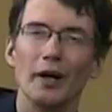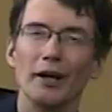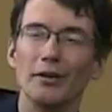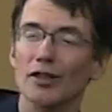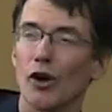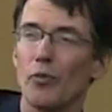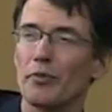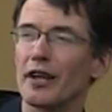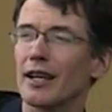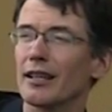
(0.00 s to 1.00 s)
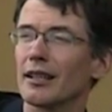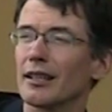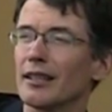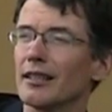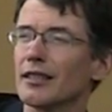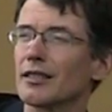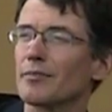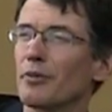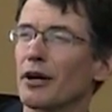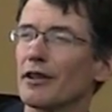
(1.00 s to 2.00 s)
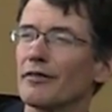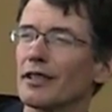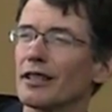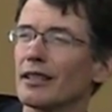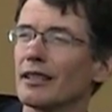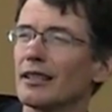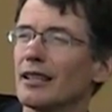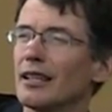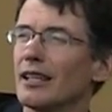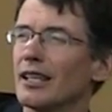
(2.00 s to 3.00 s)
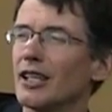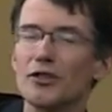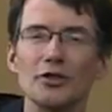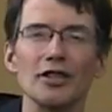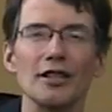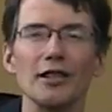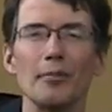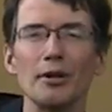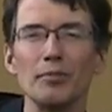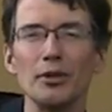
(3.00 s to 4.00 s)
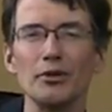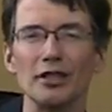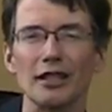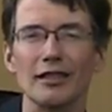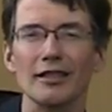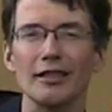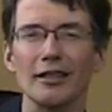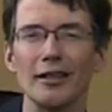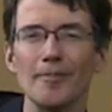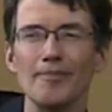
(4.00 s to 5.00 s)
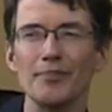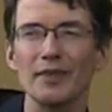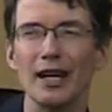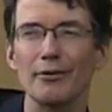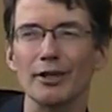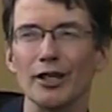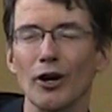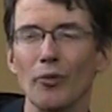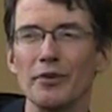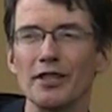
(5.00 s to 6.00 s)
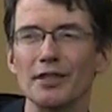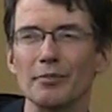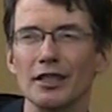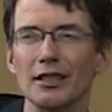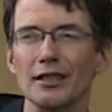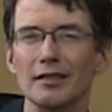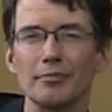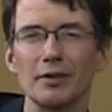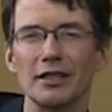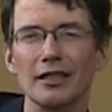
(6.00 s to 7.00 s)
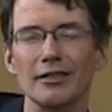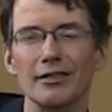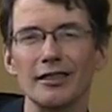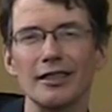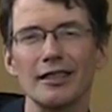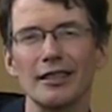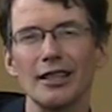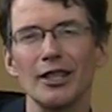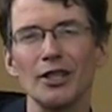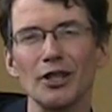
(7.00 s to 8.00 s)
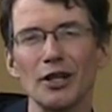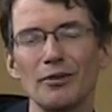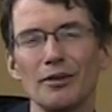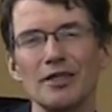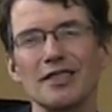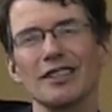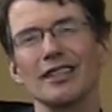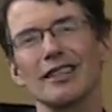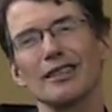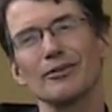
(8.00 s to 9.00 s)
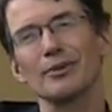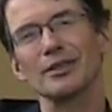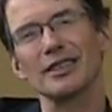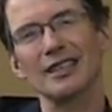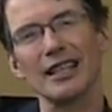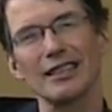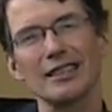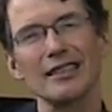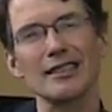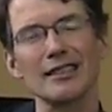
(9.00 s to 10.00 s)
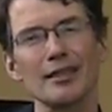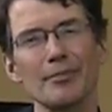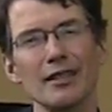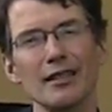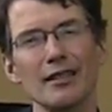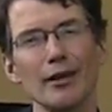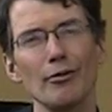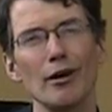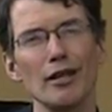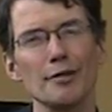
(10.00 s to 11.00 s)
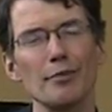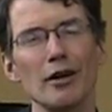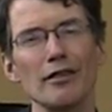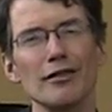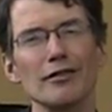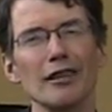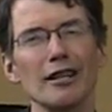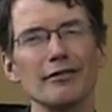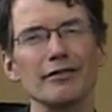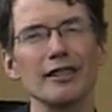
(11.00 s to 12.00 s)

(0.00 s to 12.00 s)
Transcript: always hope that uh, it's part of uh, interesting them in music. Um, I really hope that some kids, particularly young ones, uh, will decide that this is something that they want as part of their life.